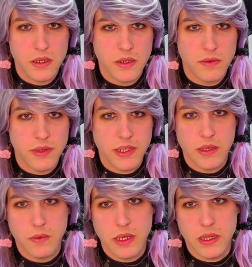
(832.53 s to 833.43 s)
Right now
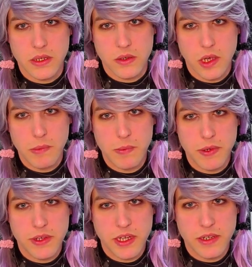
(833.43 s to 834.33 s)
we are in copy mode
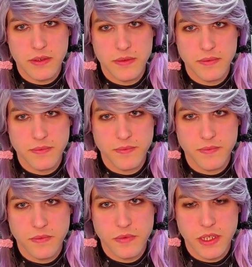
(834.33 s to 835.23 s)
again.
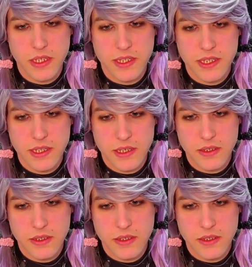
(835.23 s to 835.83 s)
We can see that.